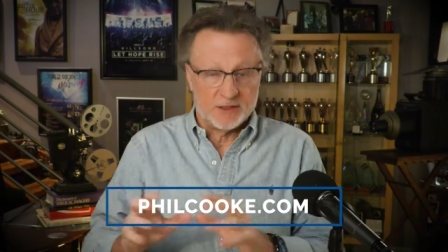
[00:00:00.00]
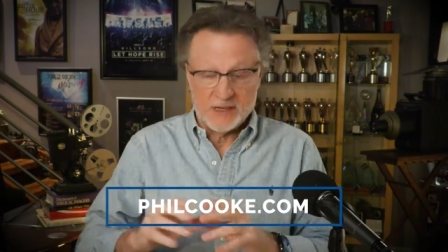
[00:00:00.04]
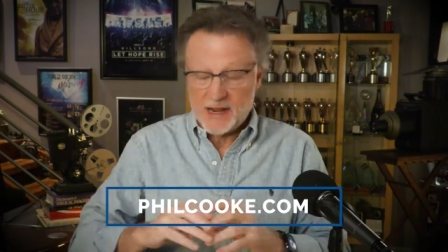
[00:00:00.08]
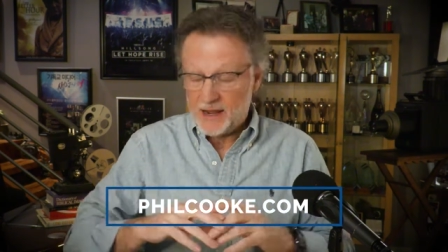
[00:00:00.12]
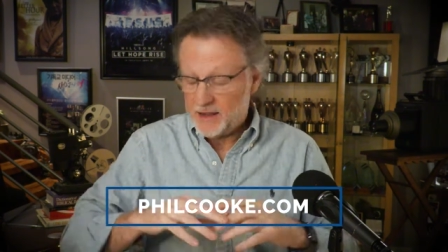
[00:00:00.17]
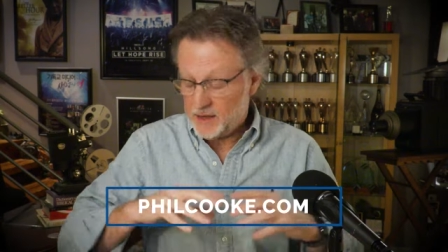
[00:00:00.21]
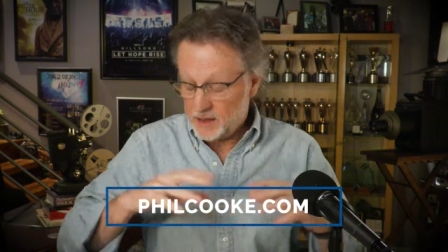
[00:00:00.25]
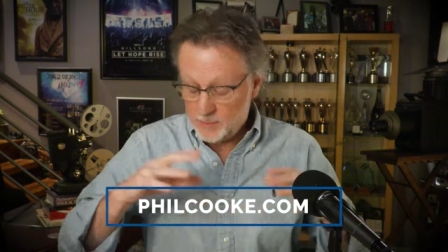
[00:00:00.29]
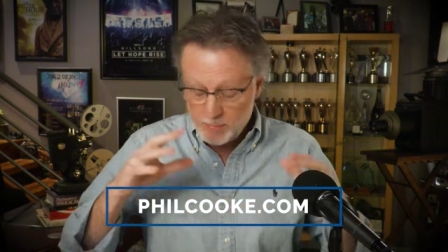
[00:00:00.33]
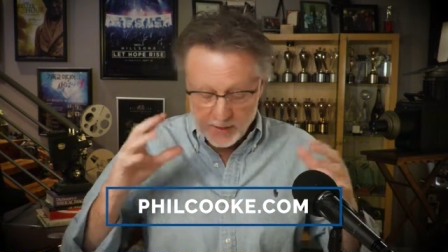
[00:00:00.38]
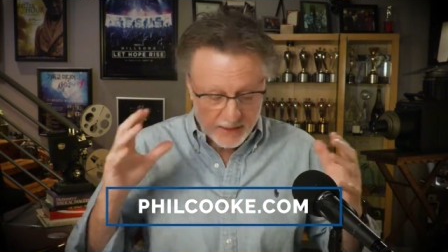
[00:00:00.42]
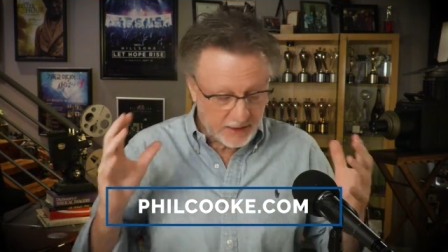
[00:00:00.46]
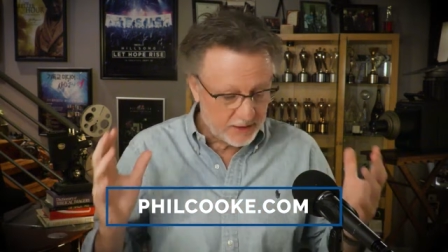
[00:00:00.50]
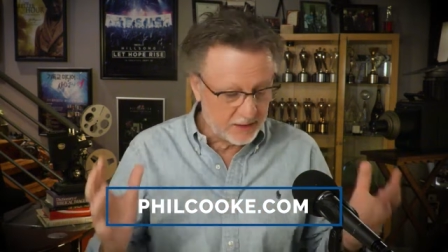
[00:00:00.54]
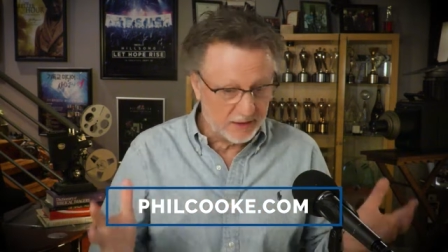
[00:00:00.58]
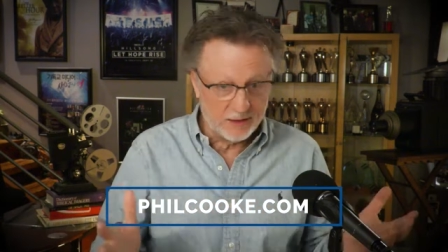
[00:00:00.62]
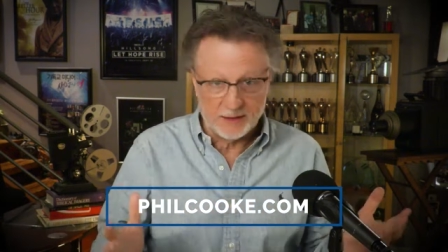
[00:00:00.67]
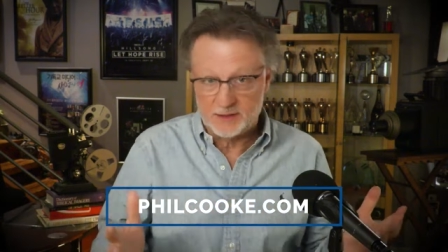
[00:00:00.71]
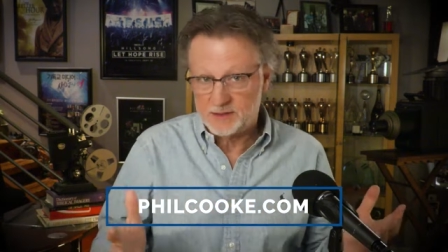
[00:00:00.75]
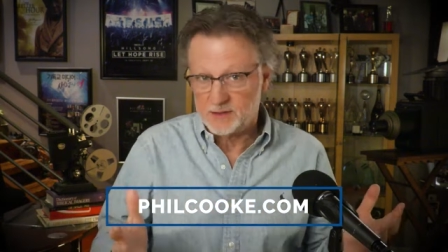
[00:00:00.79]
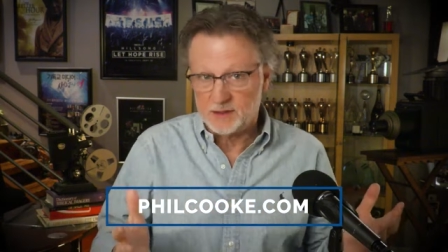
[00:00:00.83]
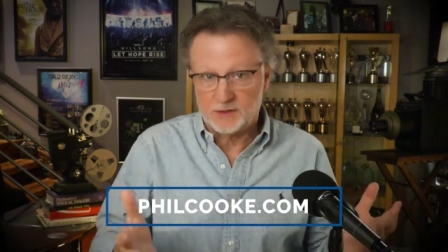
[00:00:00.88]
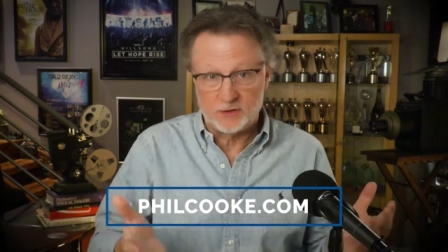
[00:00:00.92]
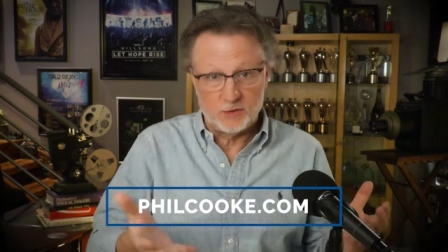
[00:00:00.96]
Now, anybody can
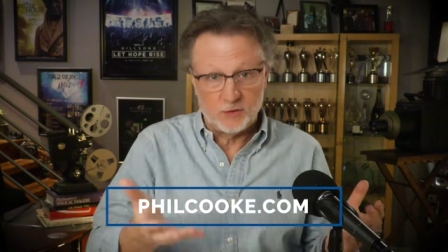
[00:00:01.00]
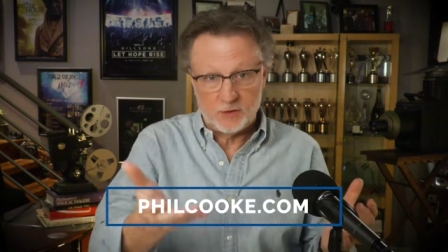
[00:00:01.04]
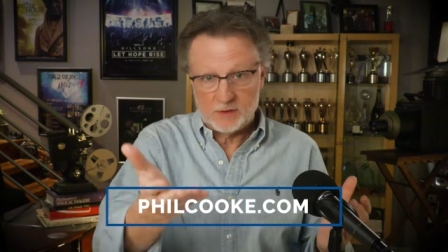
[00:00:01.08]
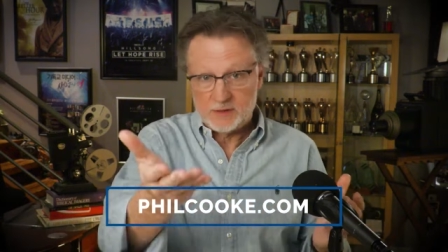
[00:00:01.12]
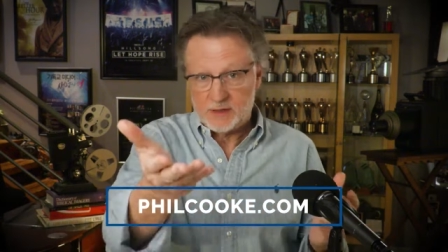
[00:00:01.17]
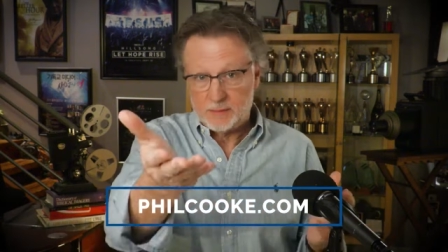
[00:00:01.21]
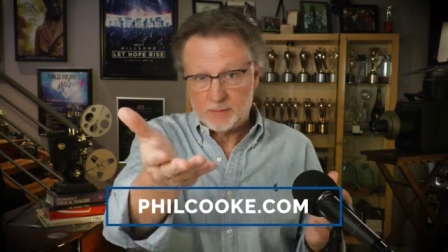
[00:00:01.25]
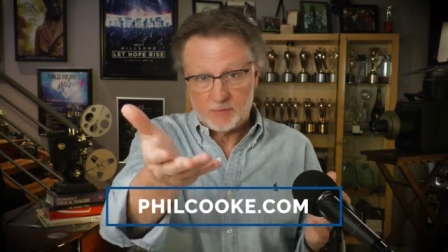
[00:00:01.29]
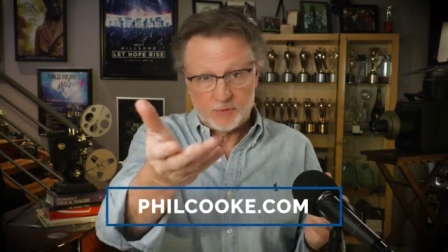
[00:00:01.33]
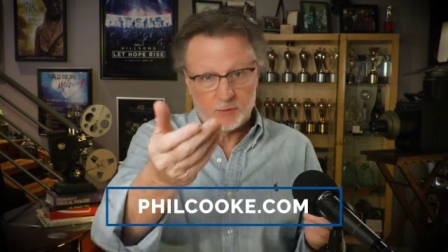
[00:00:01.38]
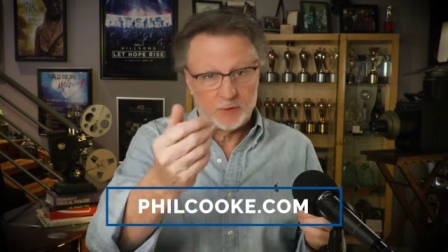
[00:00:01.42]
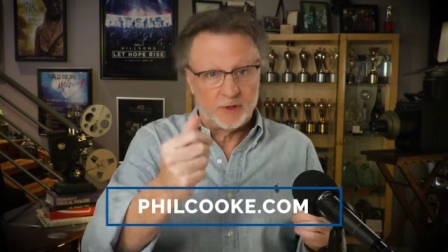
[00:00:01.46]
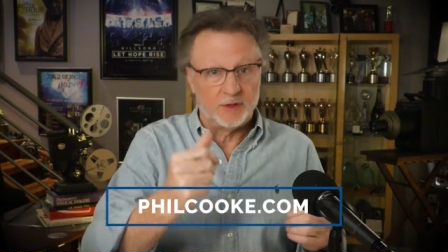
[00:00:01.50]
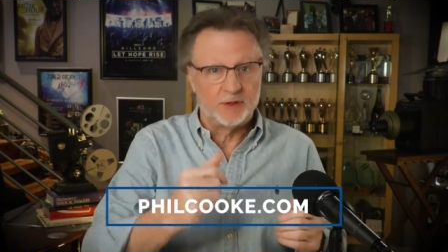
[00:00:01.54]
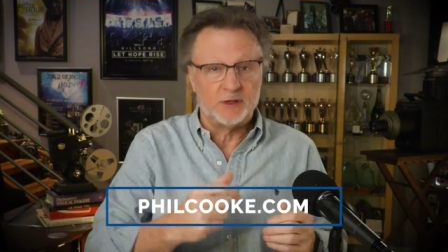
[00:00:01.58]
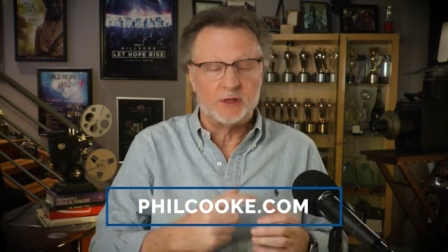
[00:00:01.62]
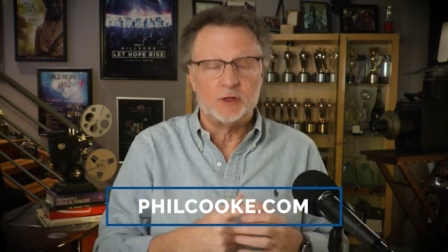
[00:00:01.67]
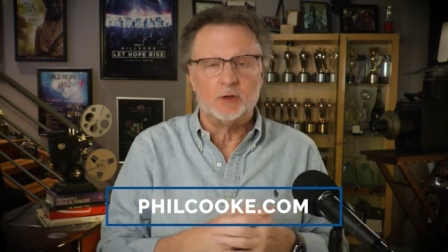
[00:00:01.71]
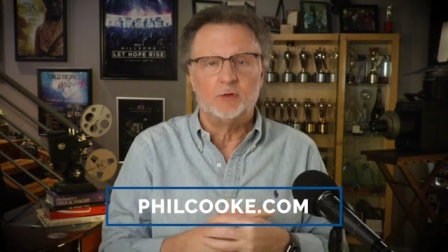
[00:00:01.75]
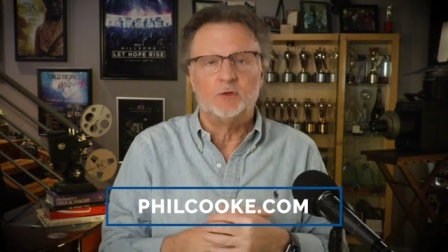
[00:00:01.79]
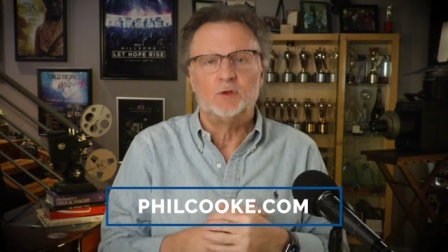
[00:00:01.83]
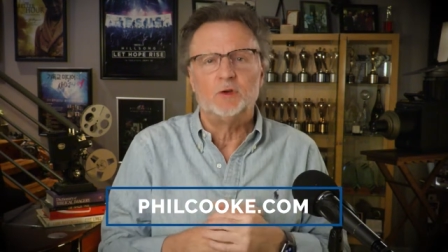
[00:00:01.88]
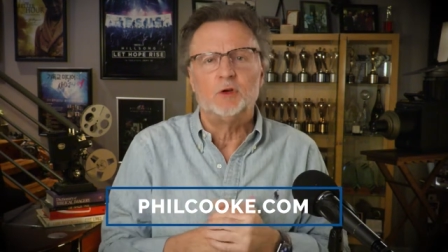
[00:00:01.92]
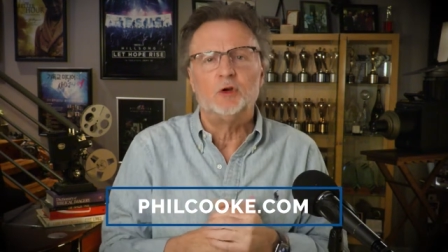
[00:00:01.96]
listen to it, and I'm thrilled that
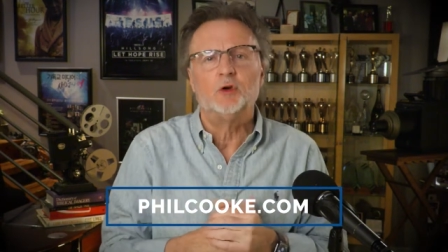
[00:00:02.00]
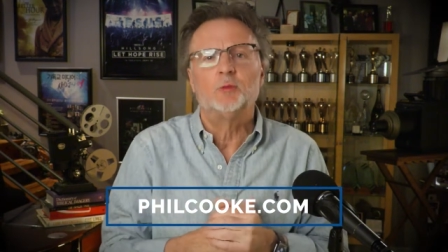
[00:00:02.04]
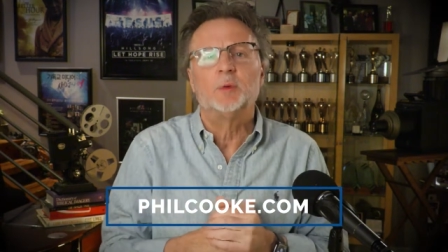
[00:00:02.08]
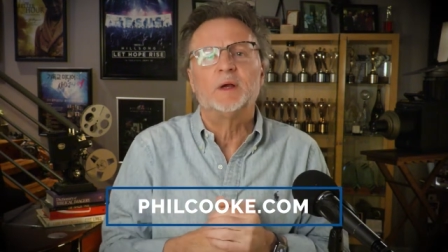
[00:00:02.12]
you do,